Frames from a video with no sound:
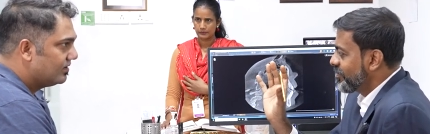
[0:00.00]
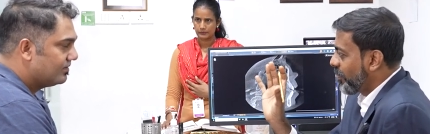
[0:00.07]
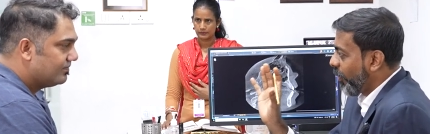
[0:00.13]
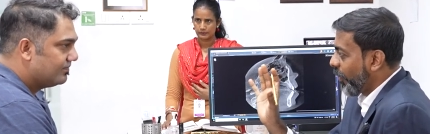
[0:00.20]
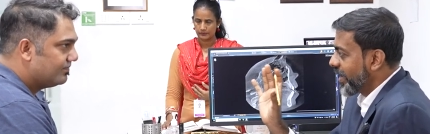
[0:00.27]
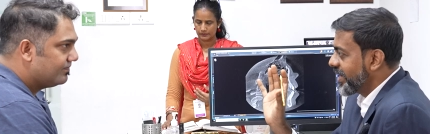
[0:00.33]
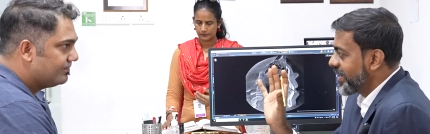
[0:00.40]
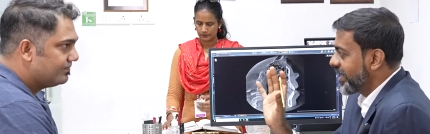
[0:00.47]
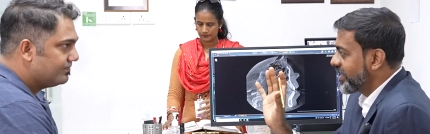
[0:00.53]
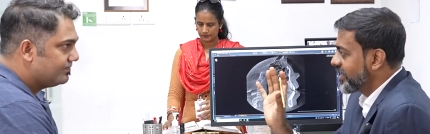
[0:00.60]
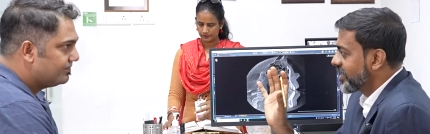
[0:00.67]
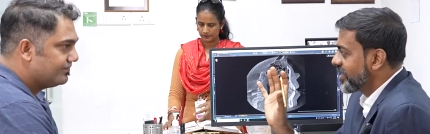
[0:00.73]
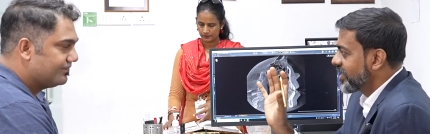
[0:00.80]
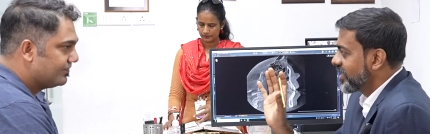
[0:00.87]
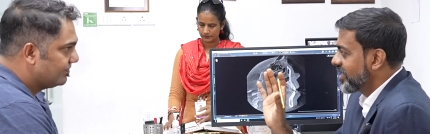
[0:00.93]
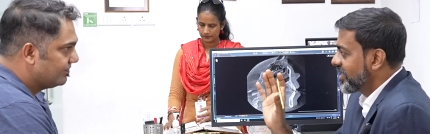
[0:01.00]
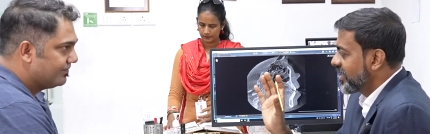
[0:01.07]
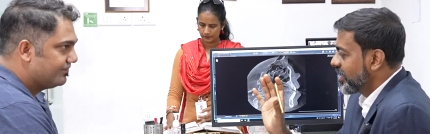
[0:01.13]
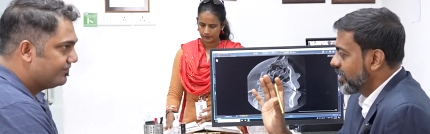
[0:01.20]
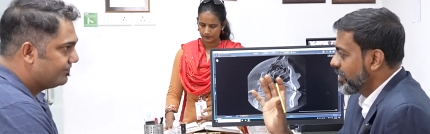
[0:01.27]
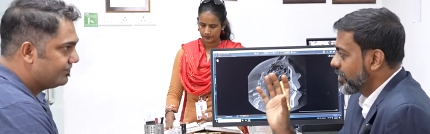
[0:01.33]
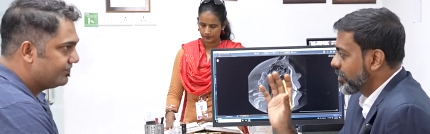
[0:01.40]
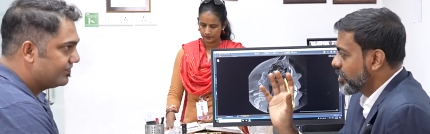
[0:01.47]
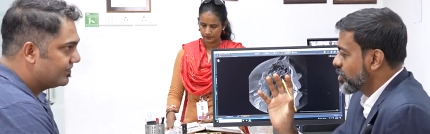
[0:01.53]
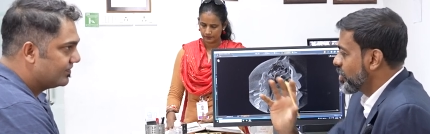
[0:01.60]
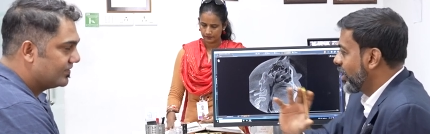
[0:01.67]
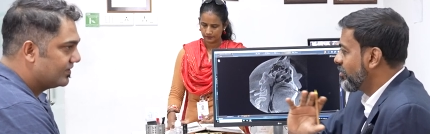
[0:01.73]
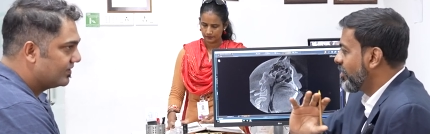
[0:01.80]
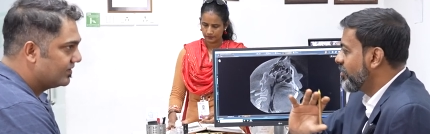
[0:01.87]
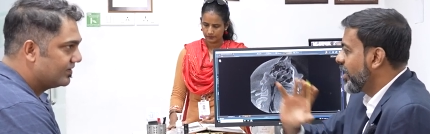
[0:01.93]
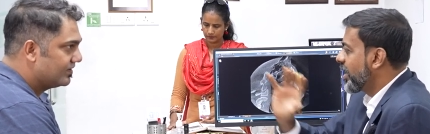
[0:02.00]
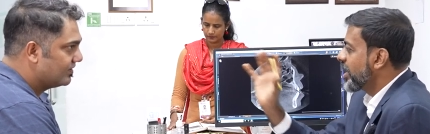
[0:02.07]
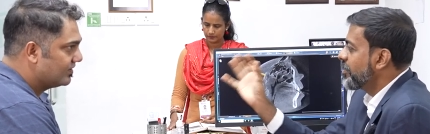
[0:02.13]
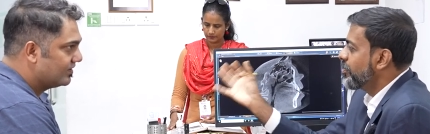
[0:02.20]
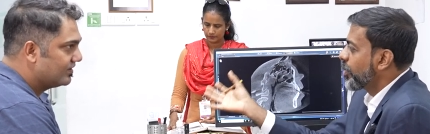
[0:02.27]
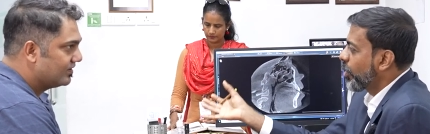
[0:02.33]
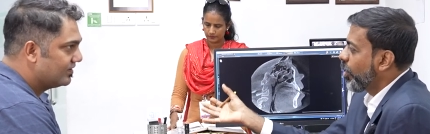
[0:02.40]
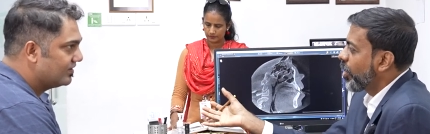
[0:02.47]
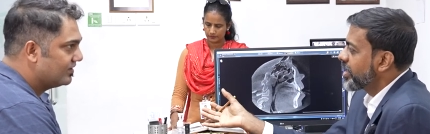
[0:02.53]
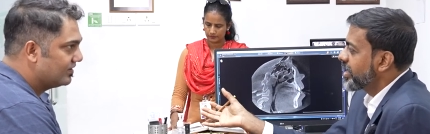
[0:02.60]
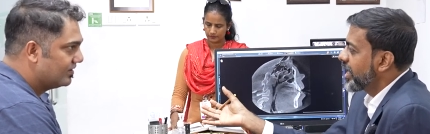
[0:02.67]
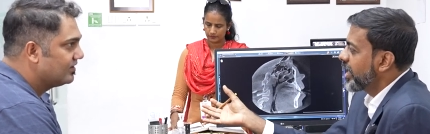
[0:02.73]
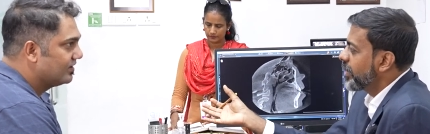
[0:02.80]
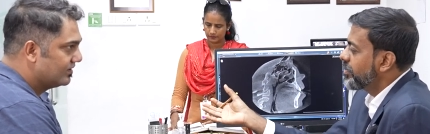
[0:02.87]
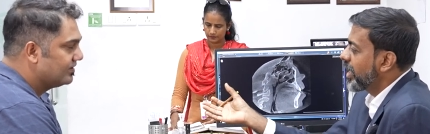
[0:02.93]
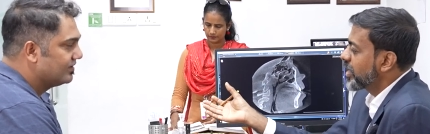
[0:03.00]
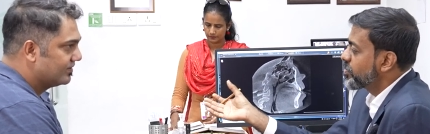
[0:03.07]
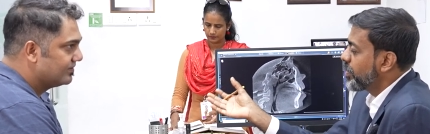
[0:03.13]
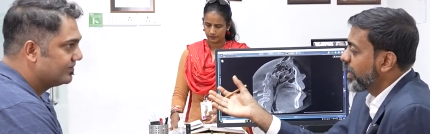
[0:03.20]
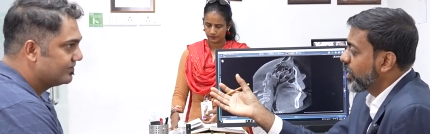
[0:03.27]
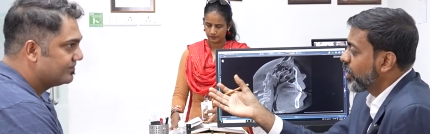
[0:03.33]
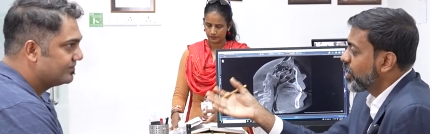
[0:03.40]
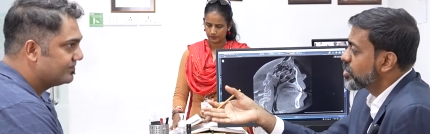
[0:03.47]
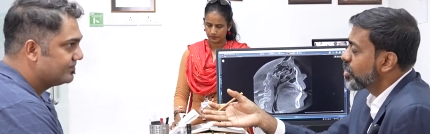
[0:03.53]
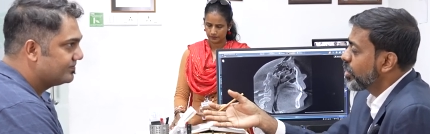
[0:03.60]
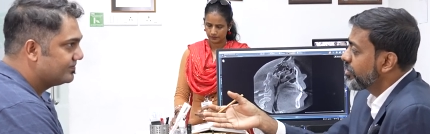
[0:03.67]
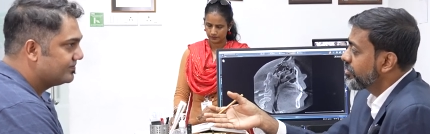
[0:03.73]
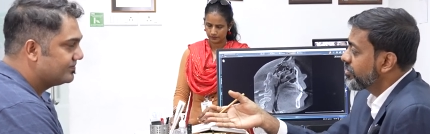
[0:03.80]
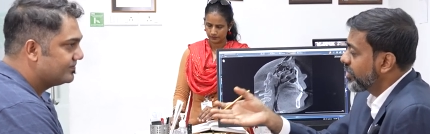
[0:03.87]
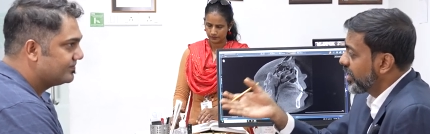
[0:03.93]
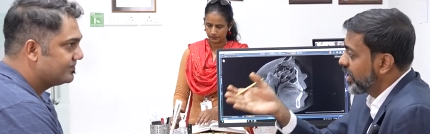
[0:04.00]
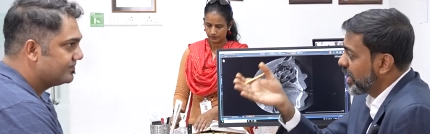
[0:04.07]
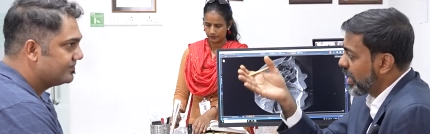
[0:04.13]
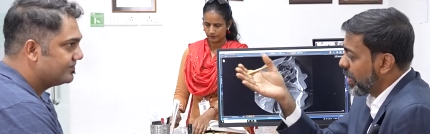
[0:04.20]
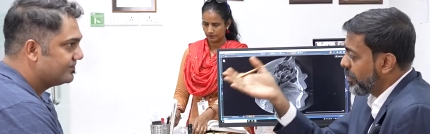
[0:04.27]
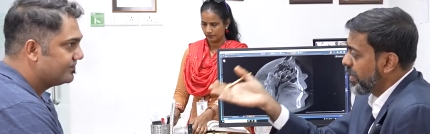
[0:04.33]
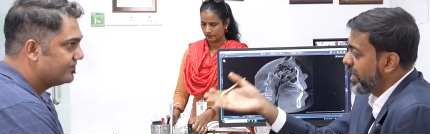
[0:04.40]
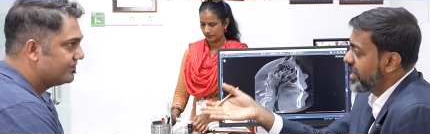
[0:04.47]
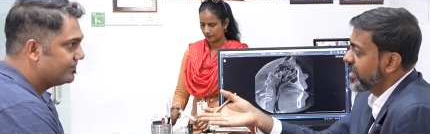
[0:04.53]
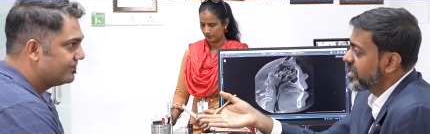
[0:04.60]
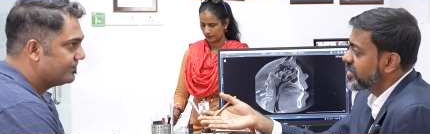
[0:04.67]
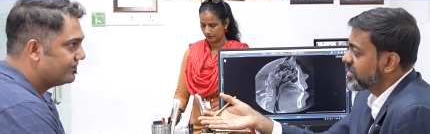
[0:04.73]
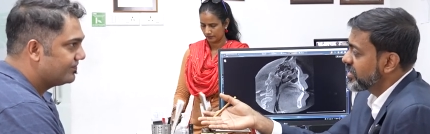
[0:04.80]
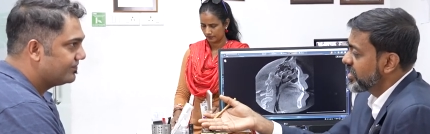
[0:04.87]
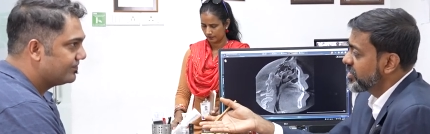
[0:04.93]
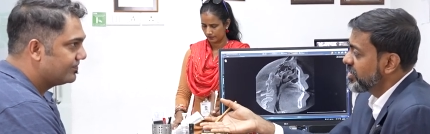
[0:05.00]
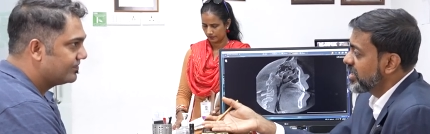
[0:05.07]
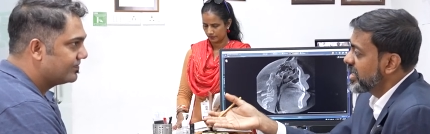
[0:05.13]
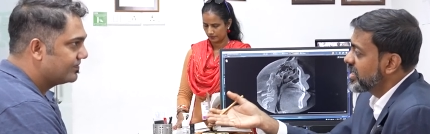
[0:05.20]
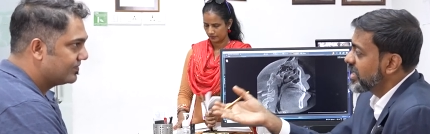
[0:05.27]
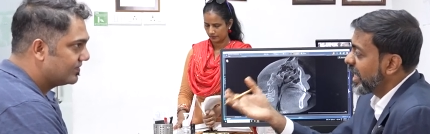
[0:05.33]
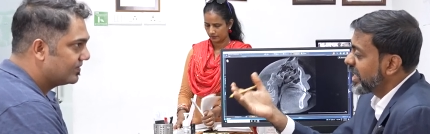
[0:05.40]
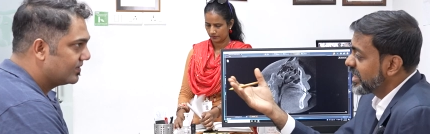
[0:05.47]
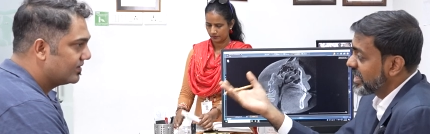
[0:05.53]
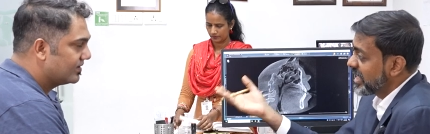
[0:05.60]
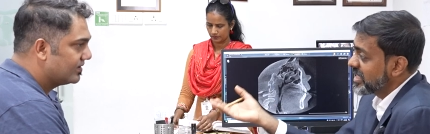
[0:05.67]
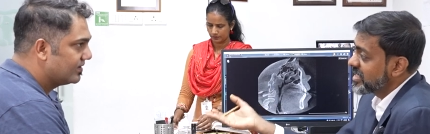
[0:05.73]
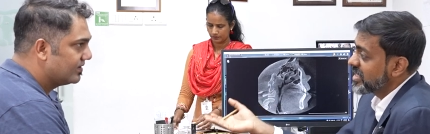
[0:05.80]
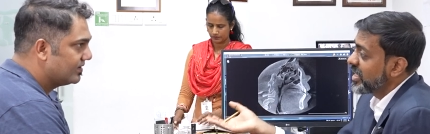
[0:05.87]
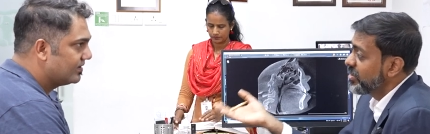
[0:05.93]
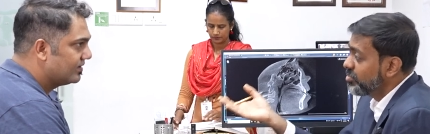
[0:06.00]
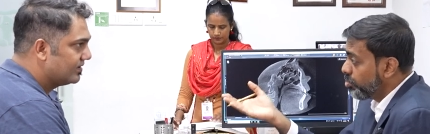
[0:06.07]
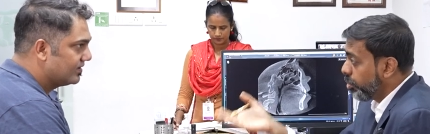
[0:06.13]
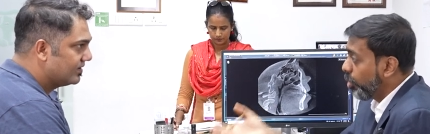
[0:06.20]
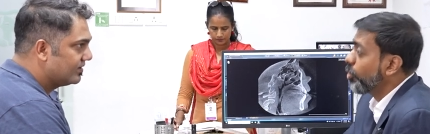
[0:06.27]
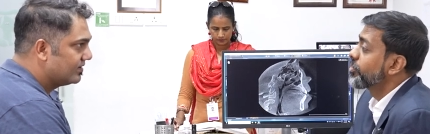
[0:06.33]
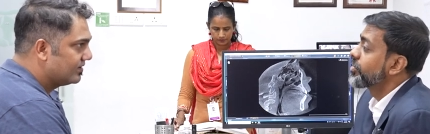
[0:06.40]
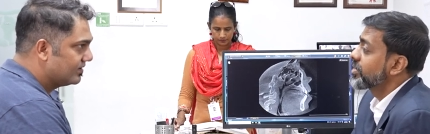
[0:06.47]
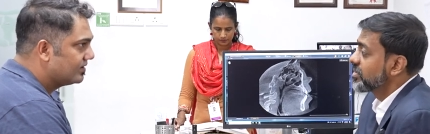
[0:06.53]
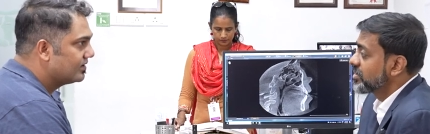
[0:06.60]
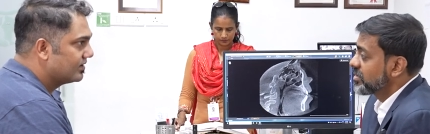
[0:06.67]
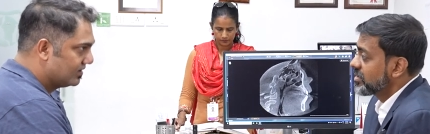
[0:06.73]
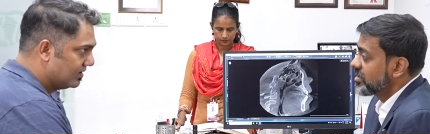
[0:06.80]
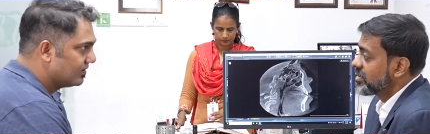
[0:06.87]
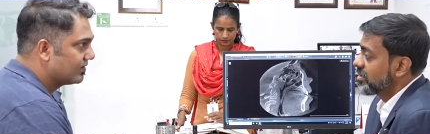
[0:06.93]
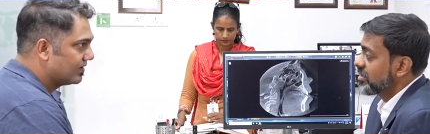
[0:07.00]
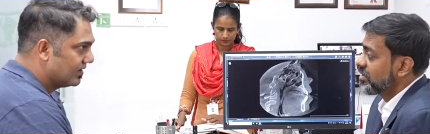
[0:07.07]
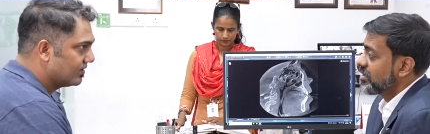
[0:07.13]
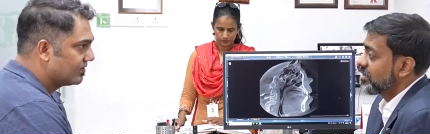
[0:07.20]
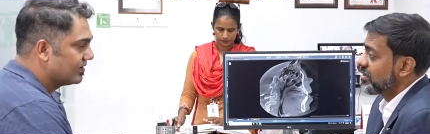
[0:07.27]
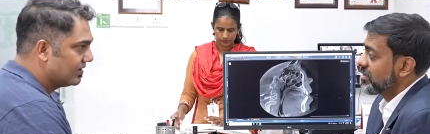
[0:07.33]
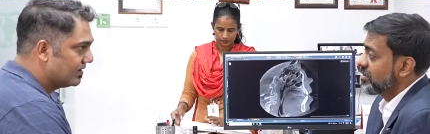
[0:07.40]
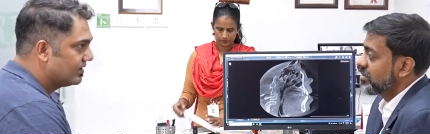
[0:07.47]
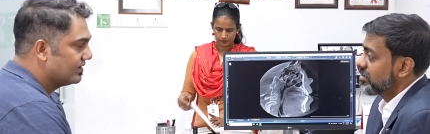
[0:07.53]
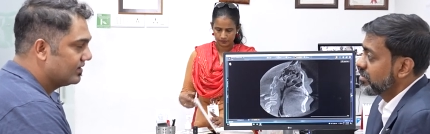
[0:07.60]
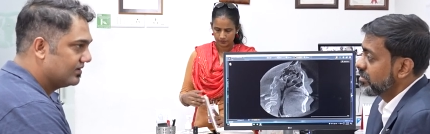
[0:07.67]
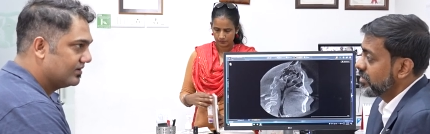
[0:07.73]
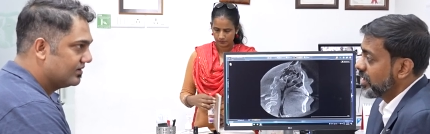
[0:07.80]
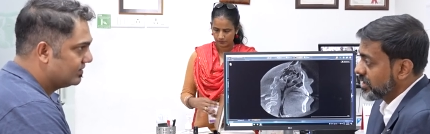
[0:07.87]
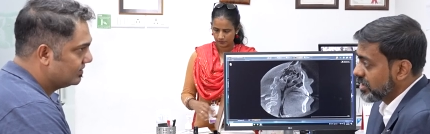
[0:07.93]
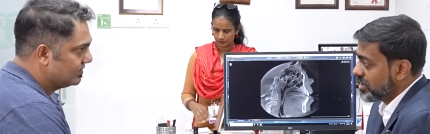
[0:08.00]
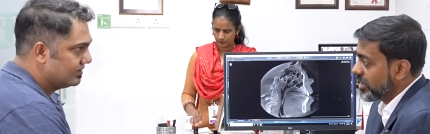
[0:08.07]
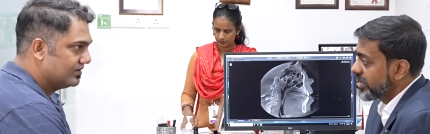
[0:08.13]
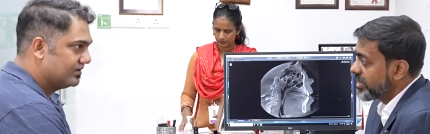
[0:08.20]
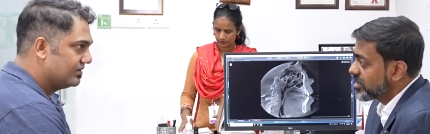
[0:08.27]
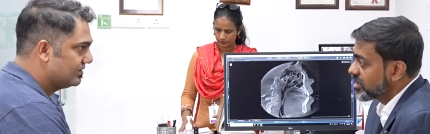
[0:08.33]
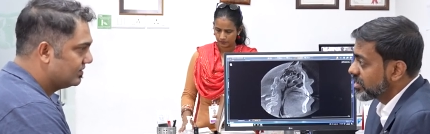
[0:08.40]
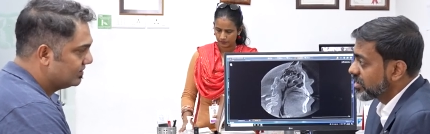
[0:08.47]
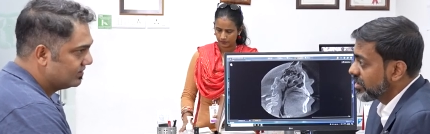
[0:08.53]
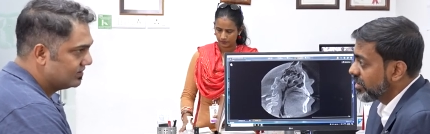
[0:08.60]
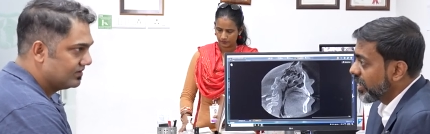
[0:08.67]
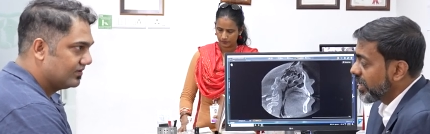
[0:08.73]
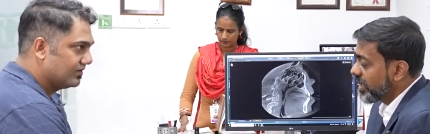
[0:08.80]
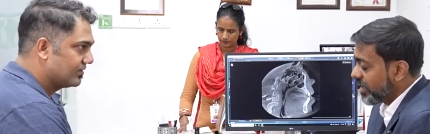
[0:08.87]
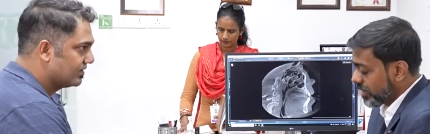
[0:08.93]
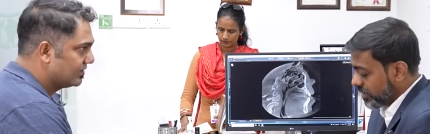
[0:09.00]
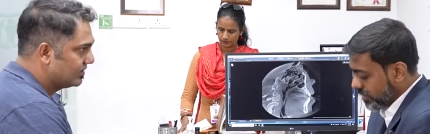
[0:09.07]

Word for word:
Speaker 1: pointy because you have a very broad tip. That's because of repeated surgeries and thick skin both. This is the reason, right?